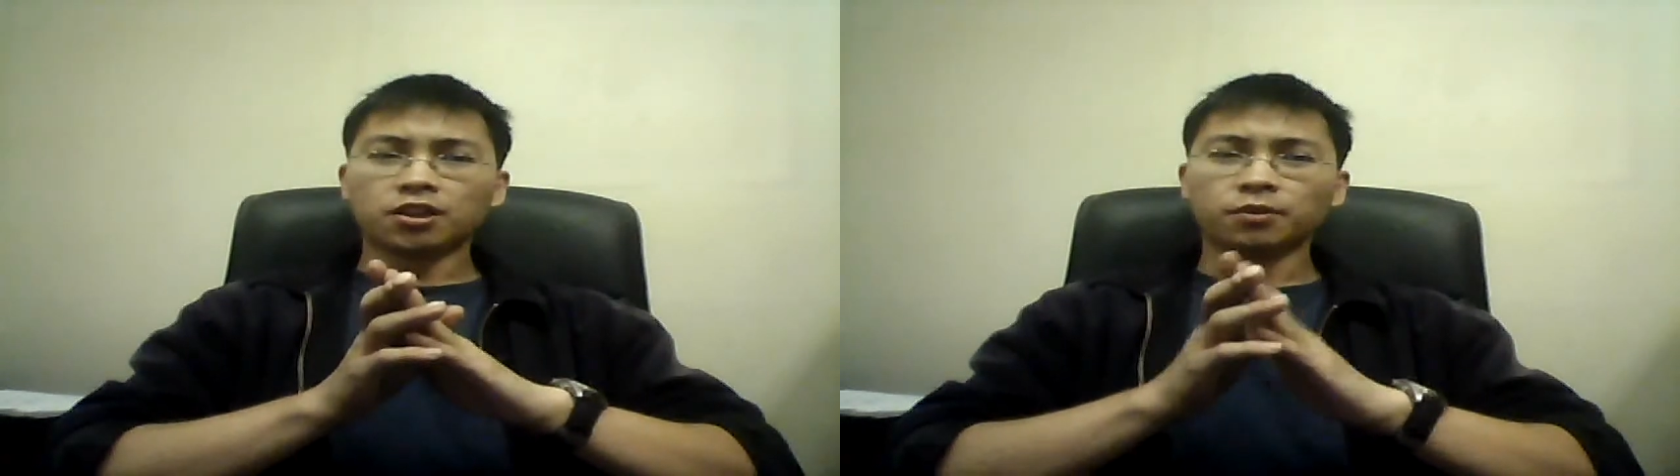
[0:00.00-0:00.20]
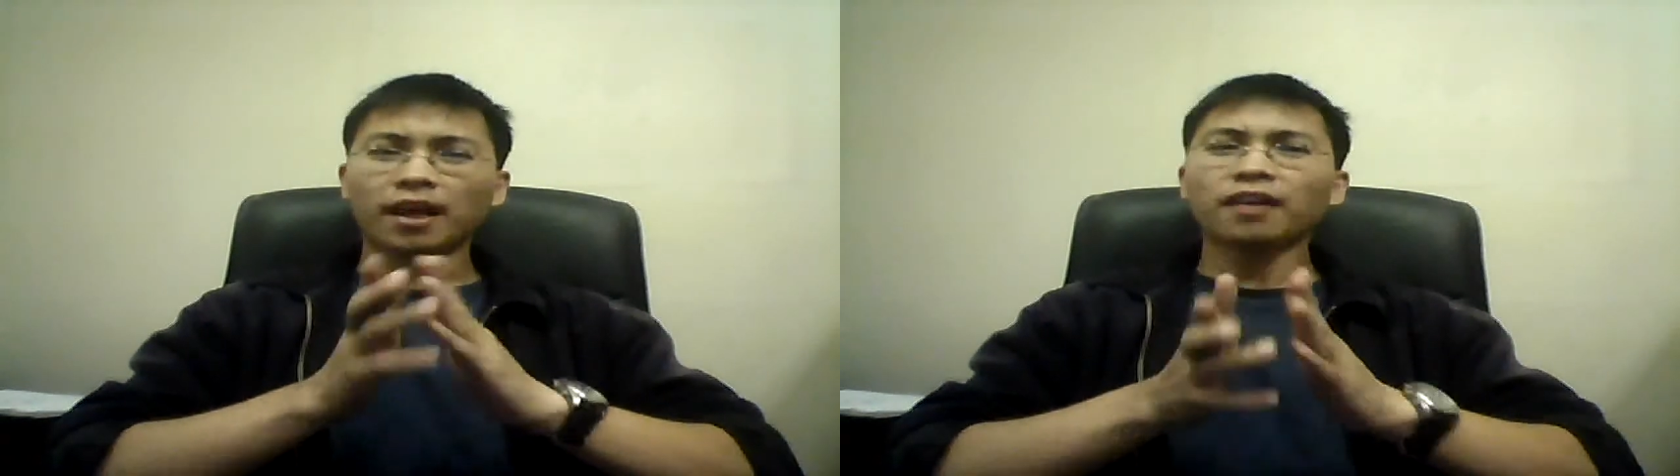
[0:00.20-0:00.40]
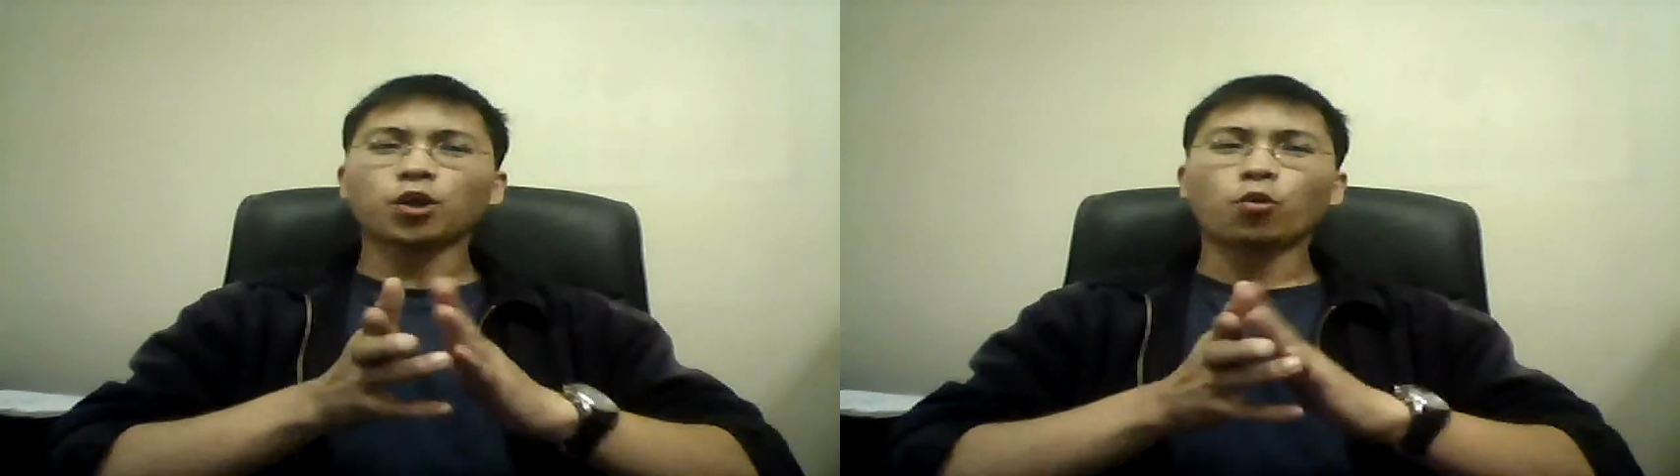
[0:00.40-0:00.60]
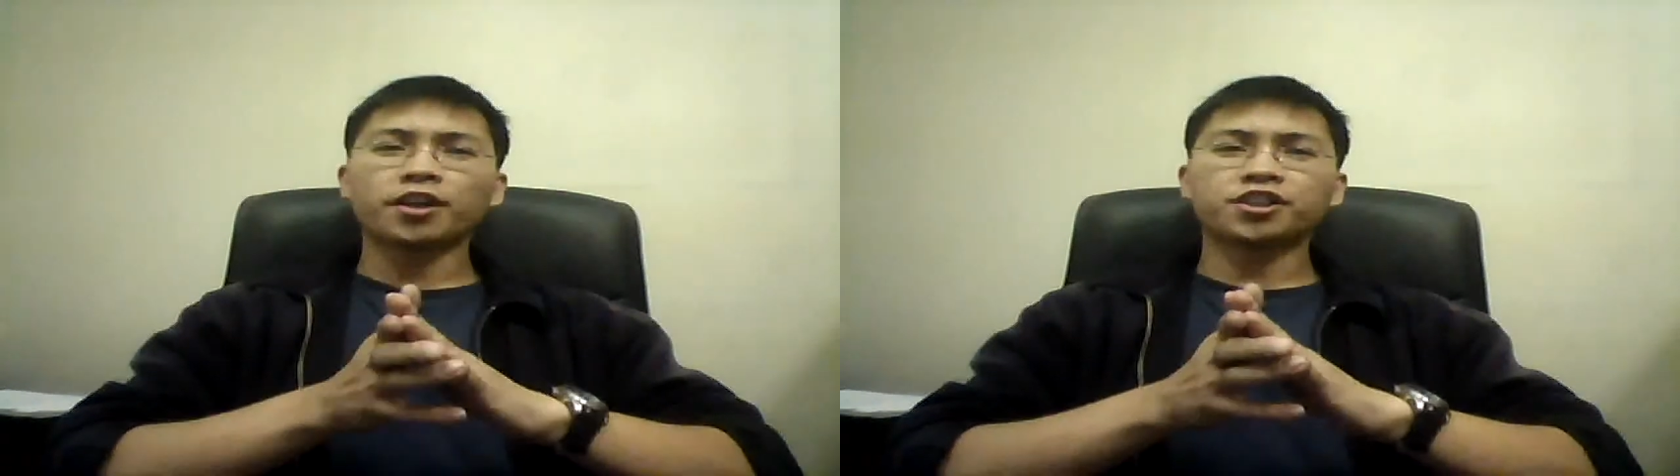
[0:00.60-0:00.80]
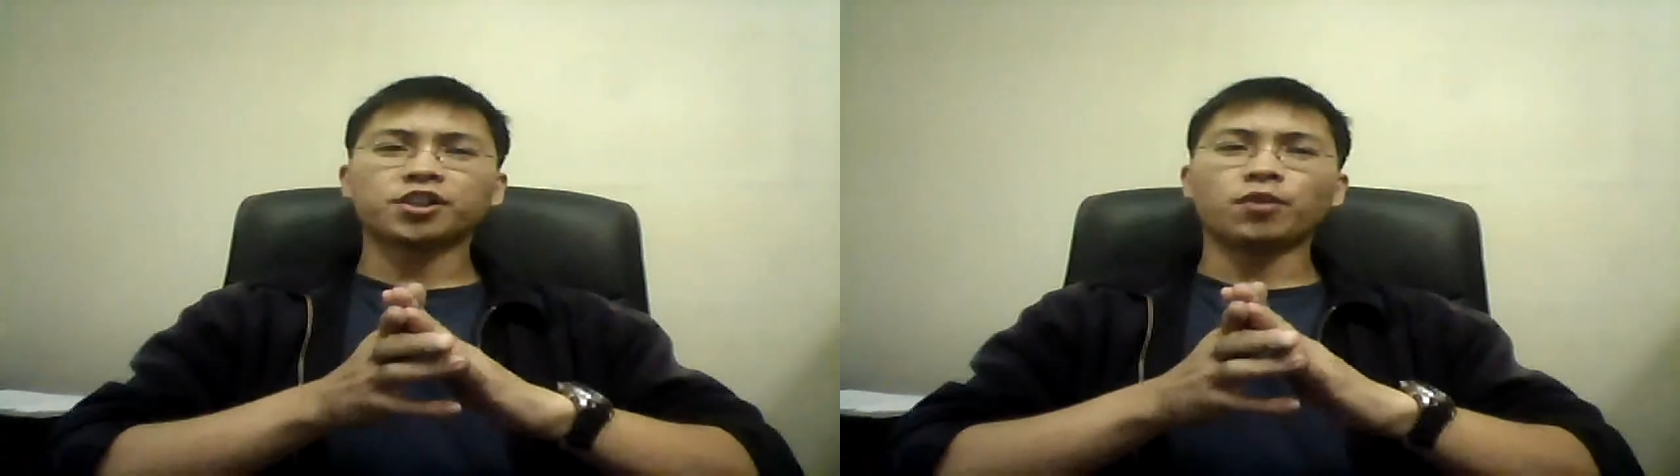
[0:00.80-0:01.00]
So now the
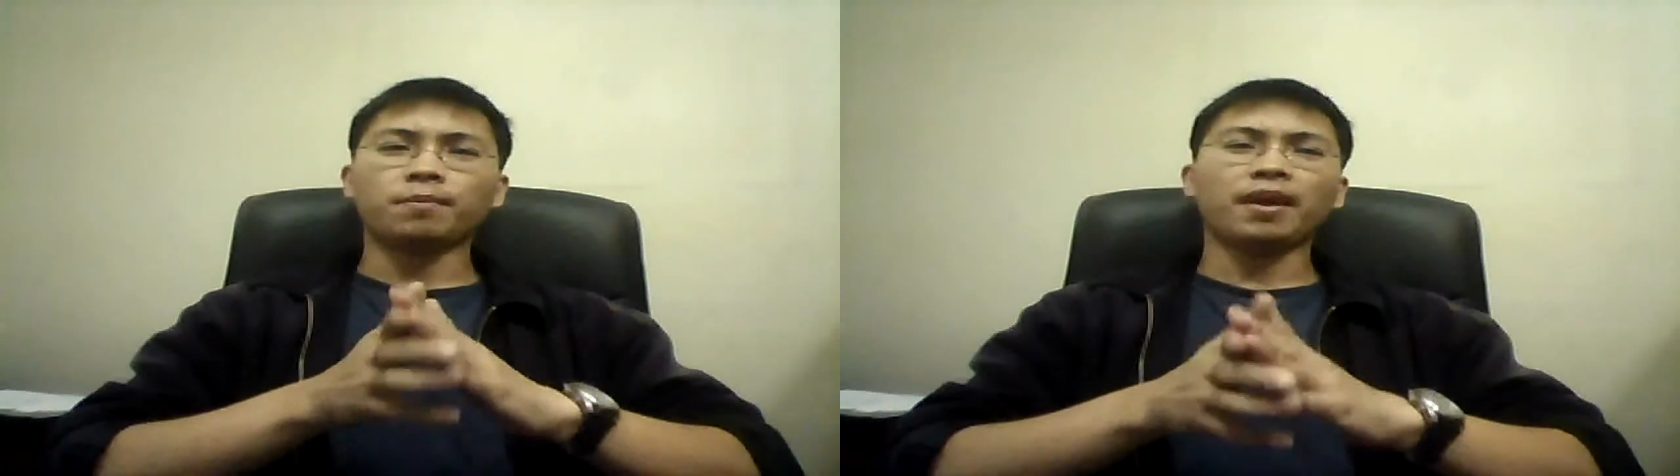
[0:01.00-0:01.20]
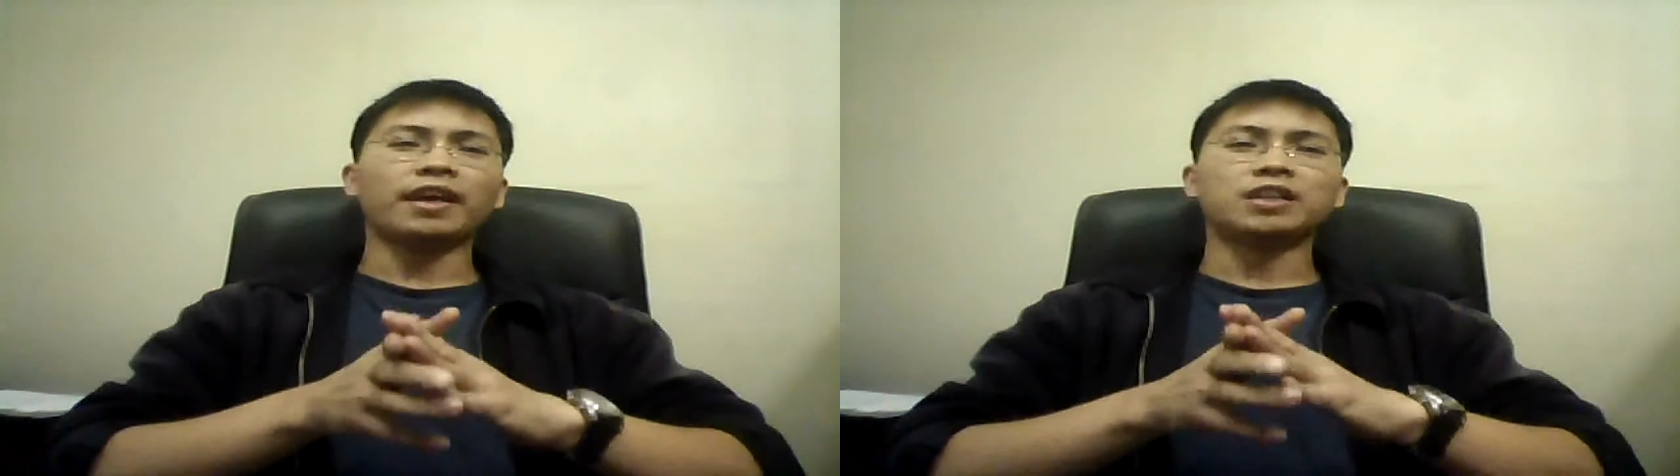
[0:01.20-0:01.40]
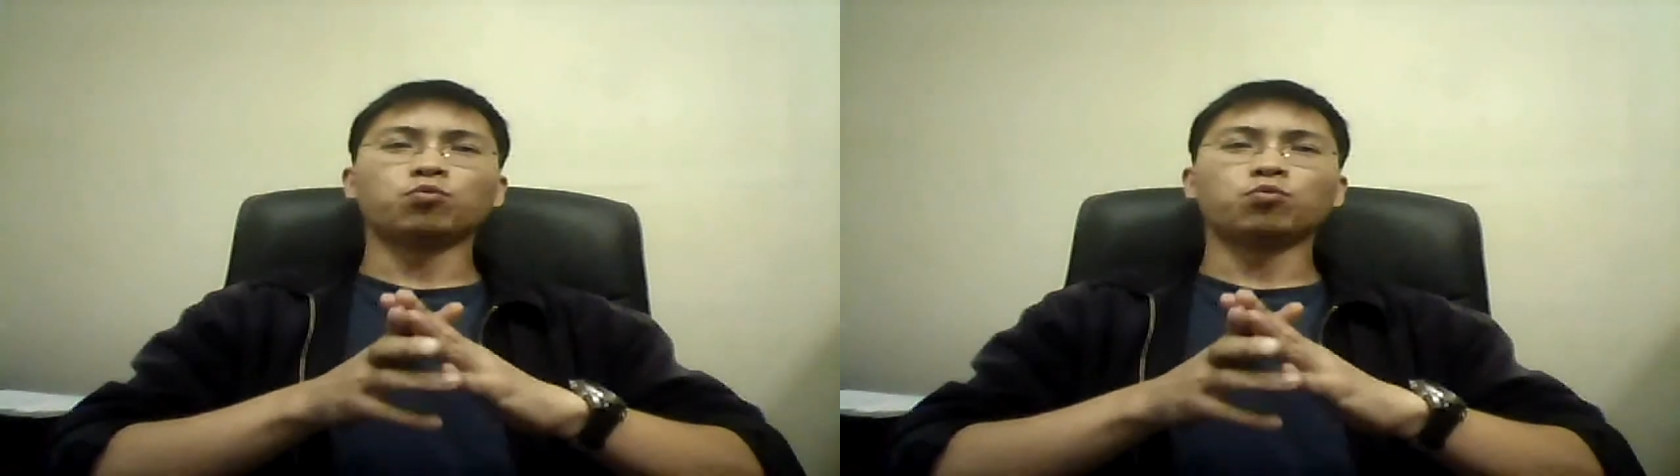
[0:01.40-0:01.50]
question remains,